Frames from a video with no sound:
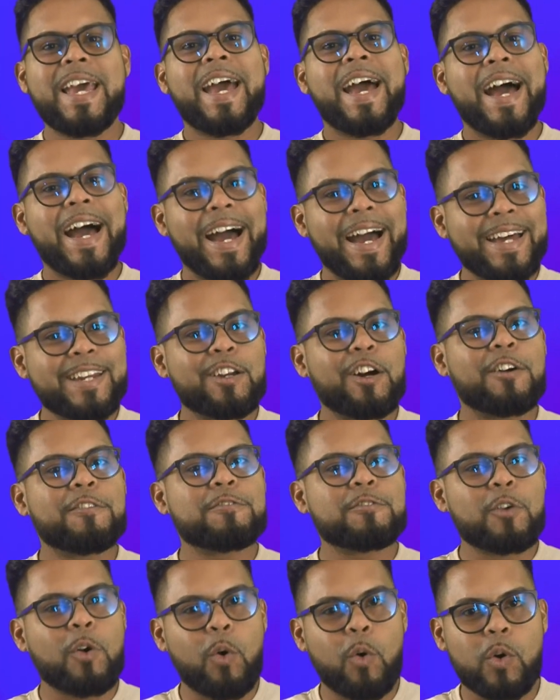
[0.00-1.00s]
and of
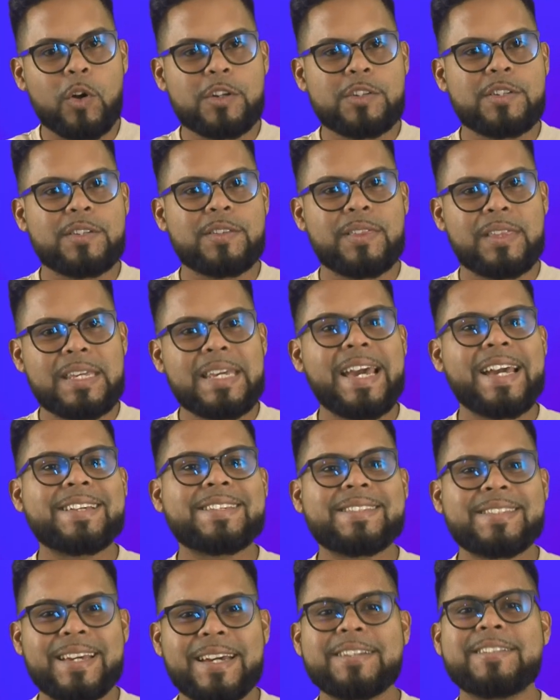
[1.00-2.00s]
course, the
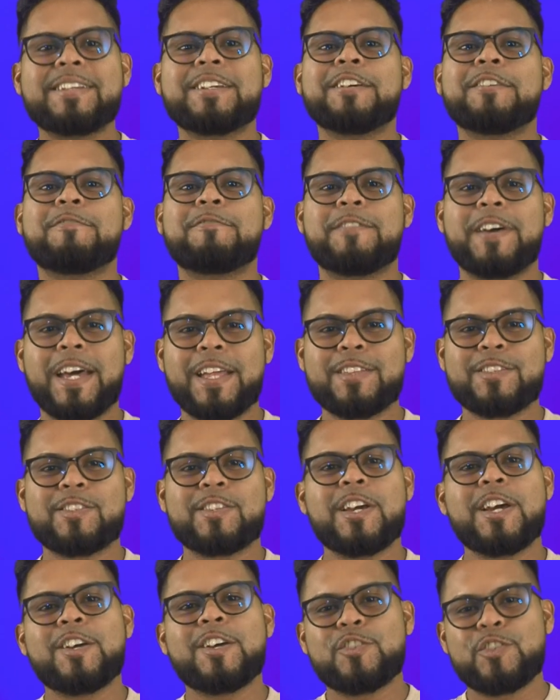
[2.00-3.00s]
exciting events
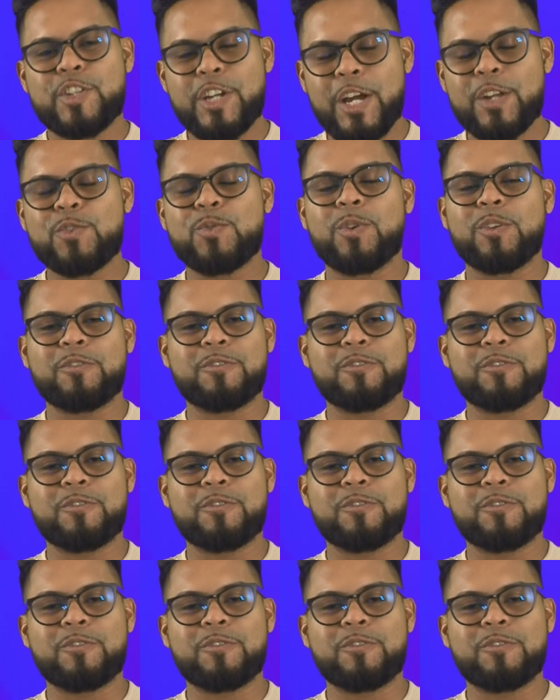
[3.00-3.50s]
scheduled